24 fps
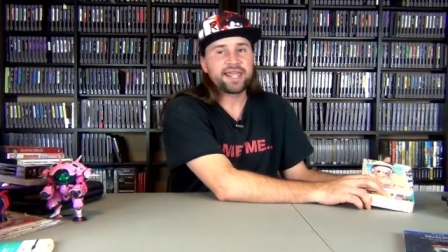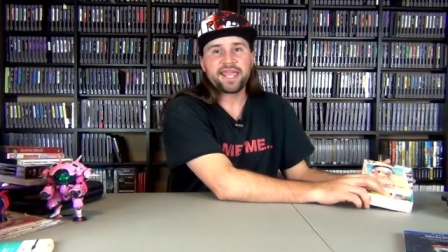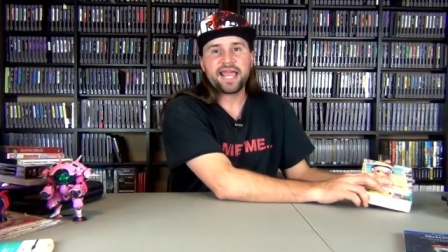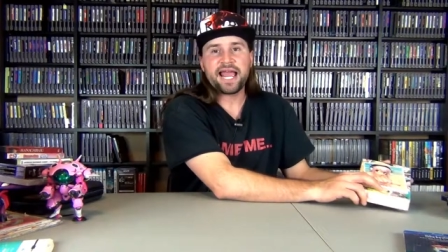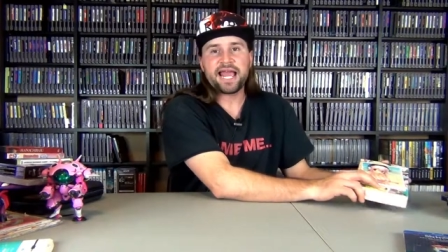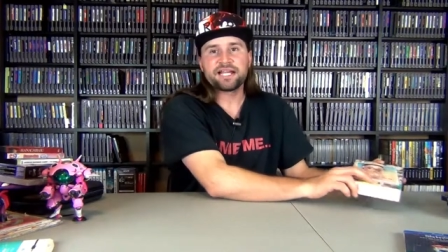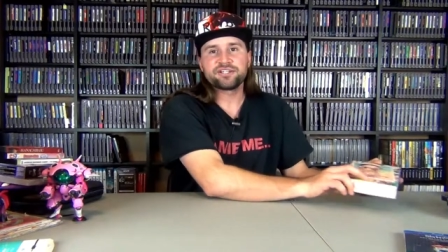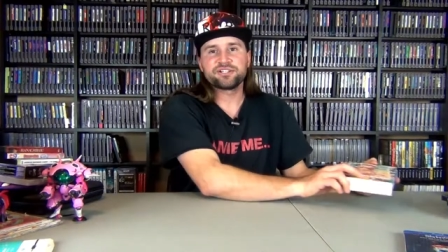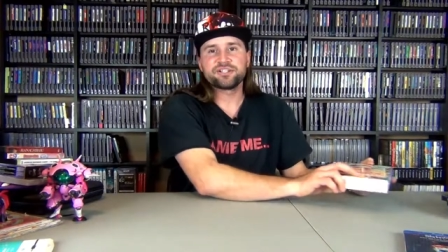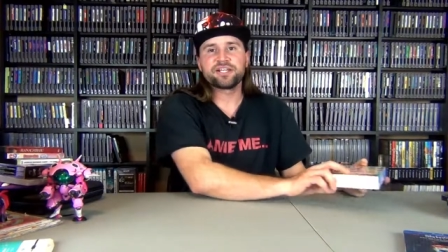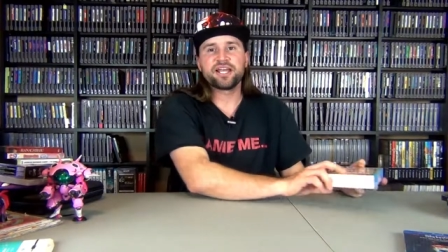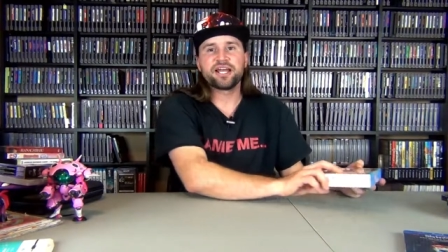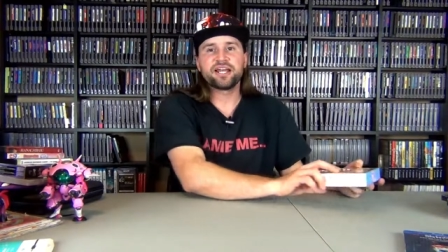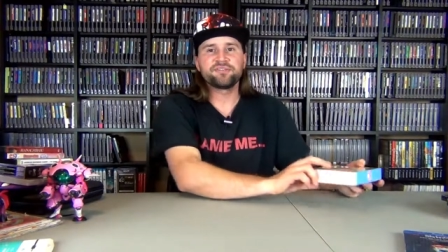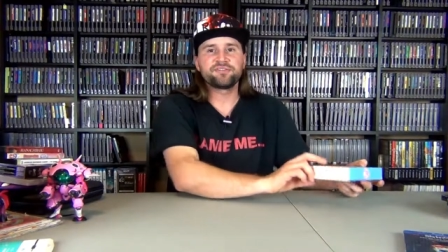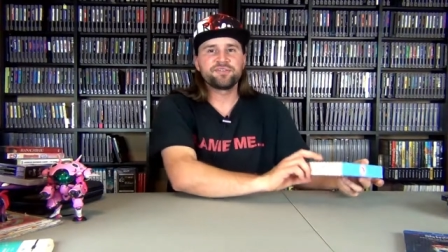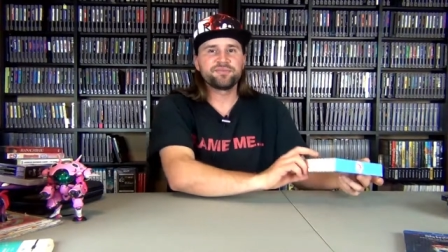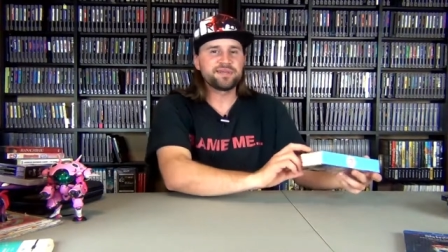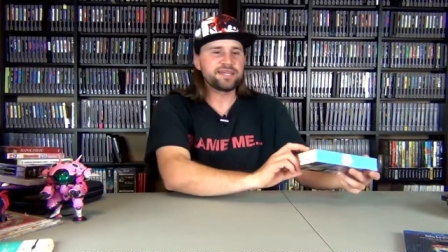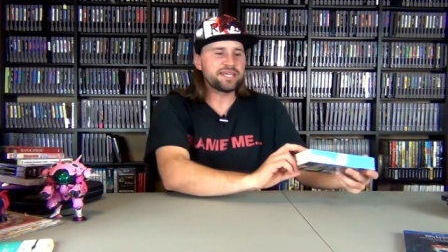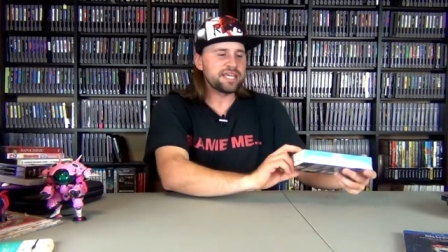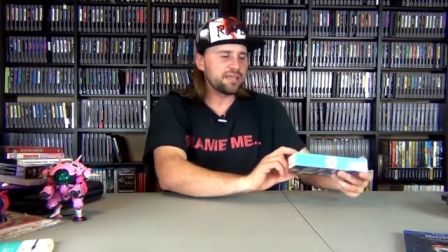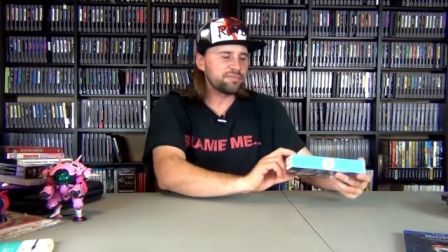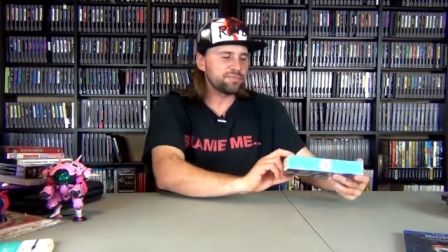I actually
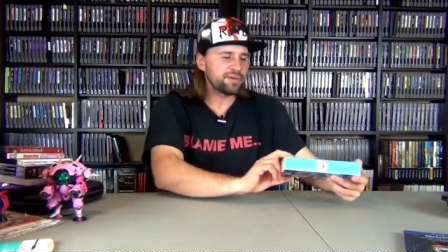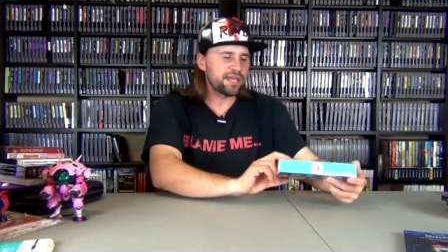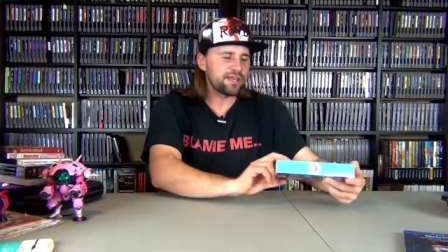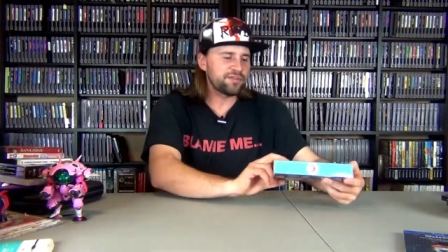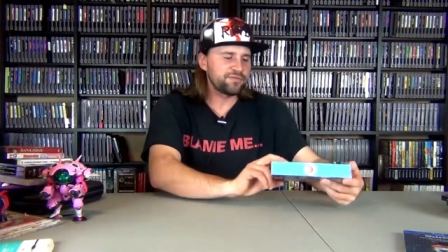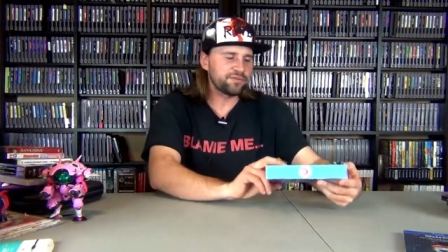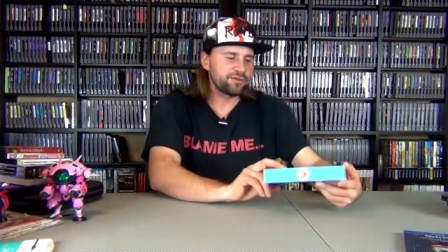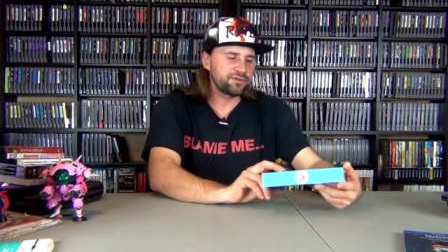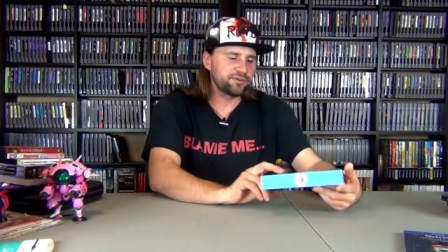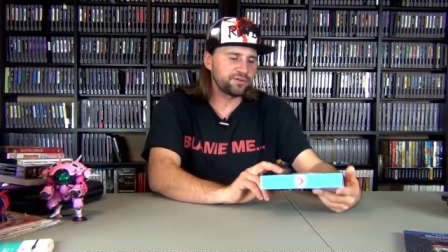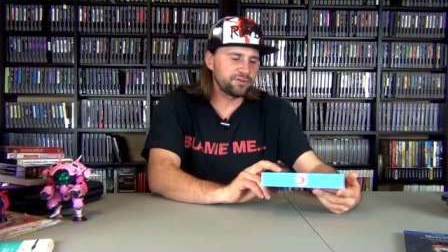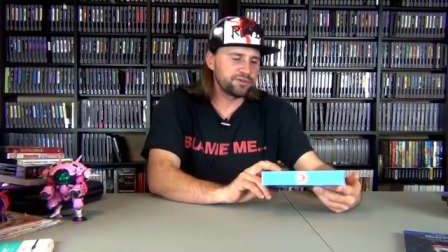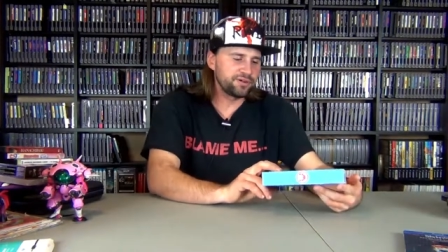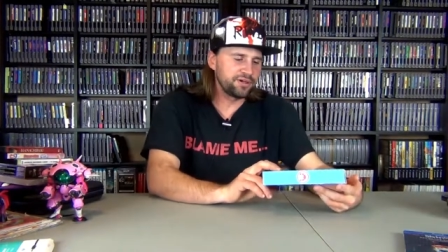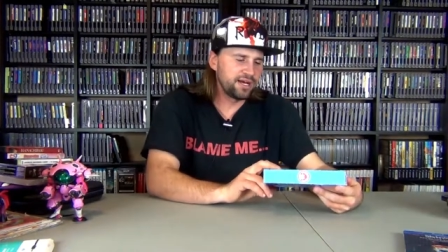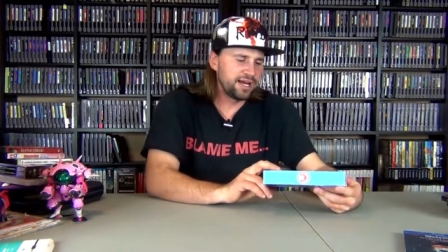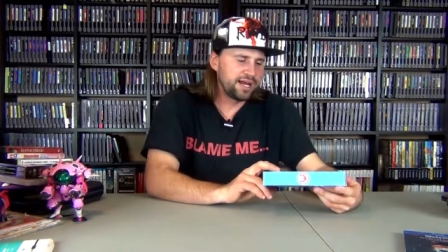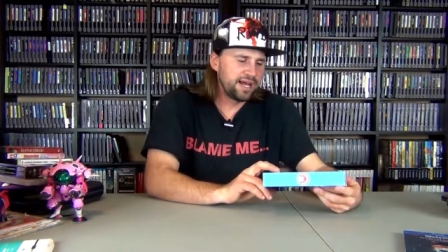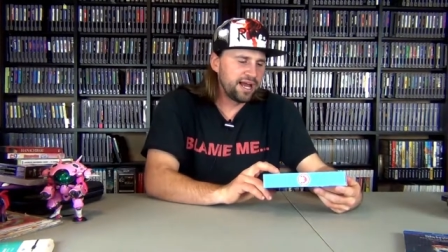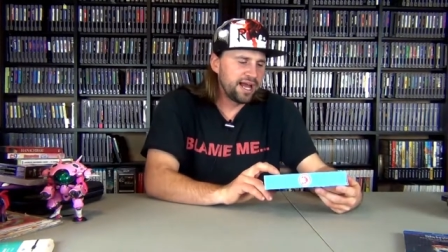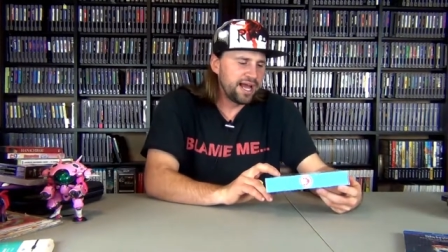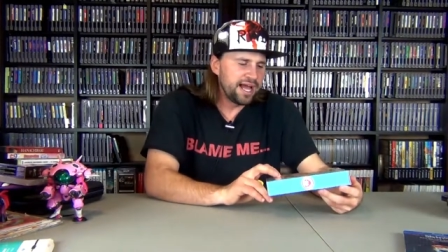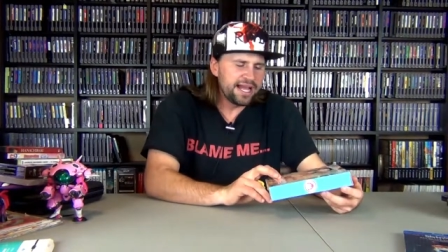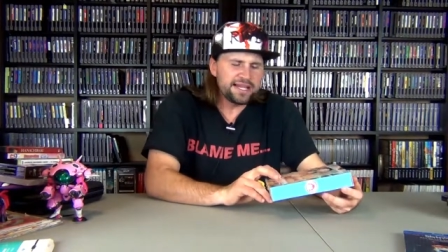got it from eBay
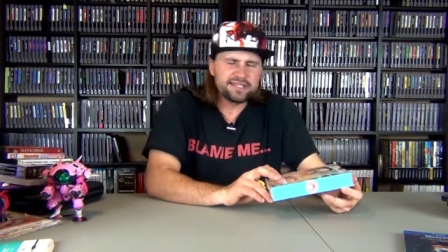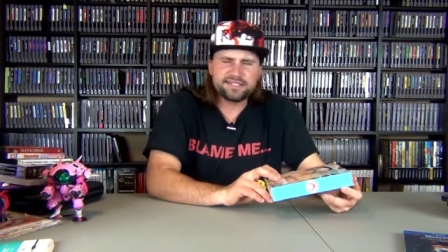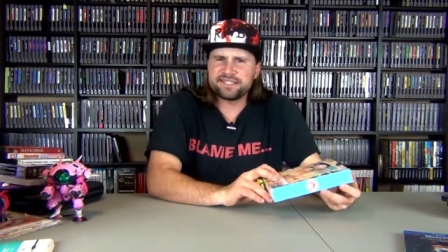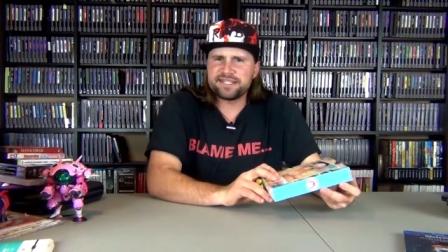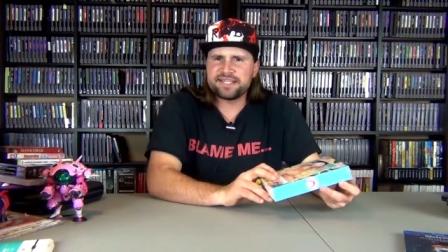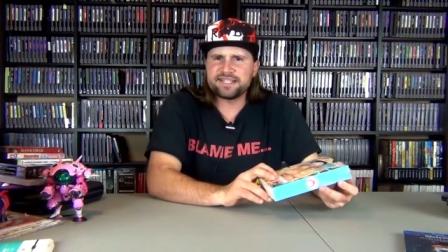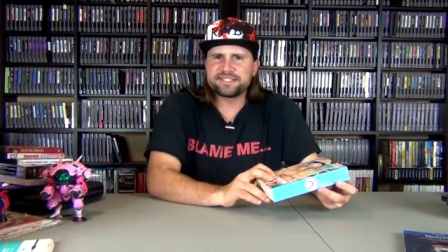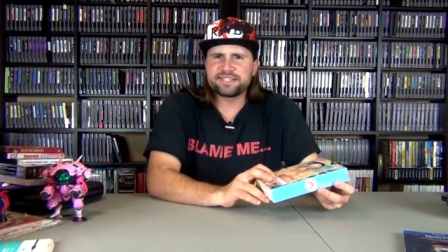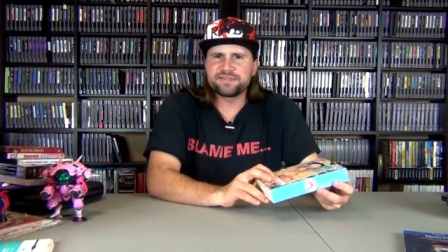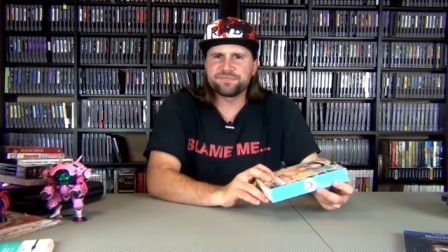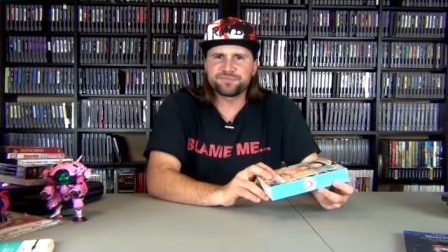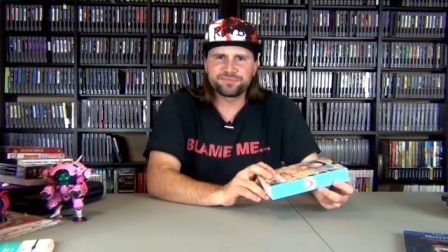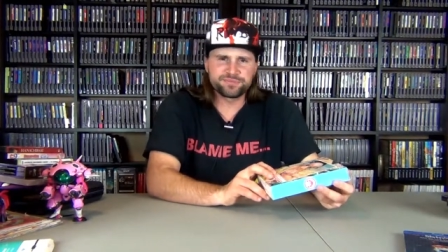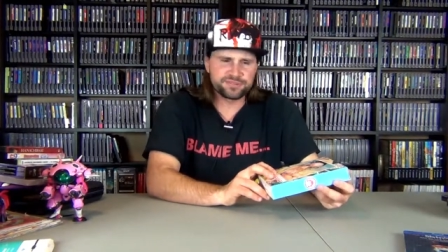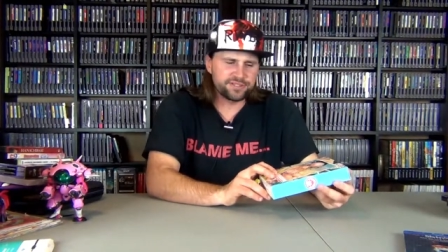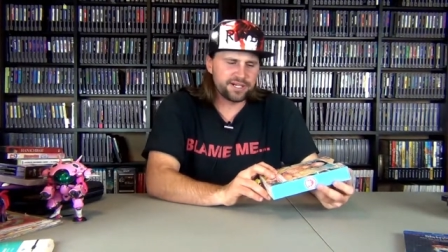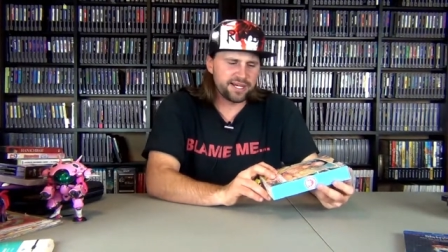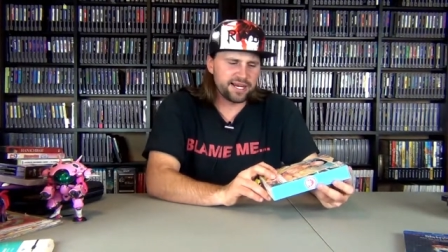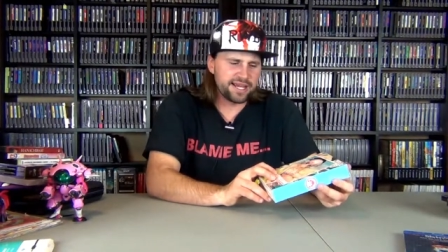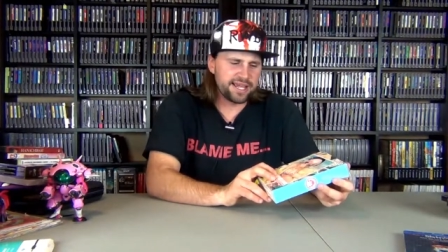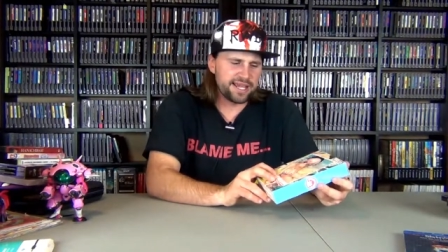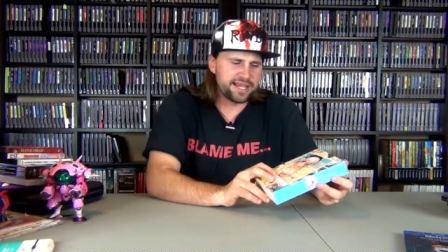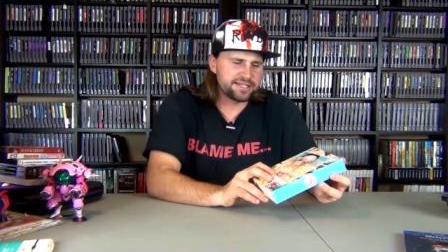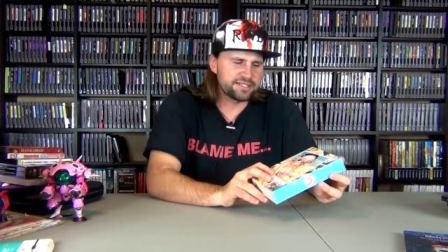for a decent
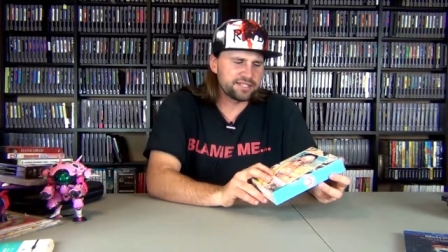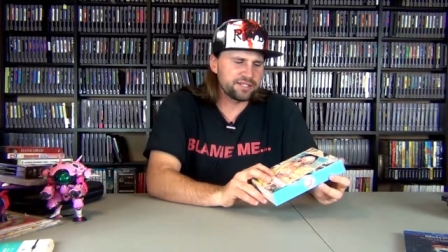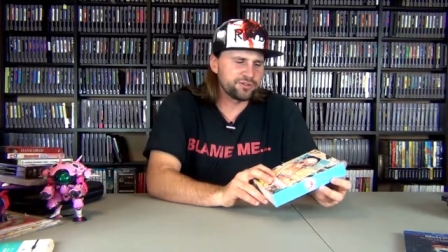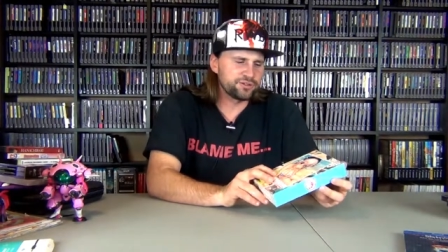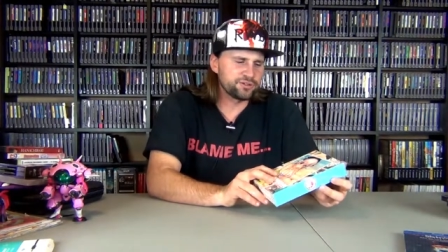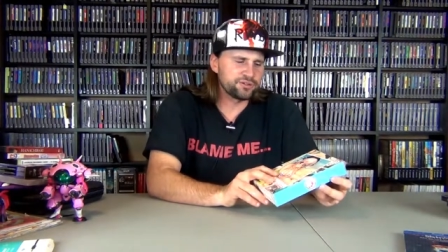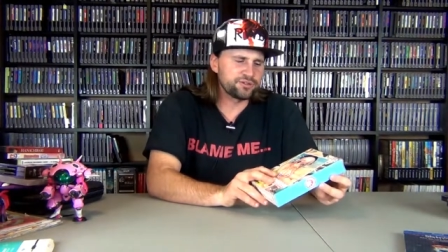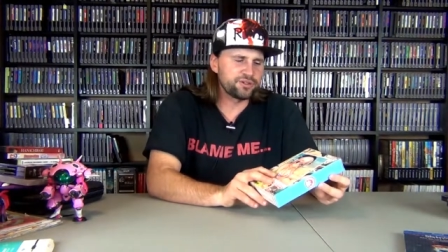price.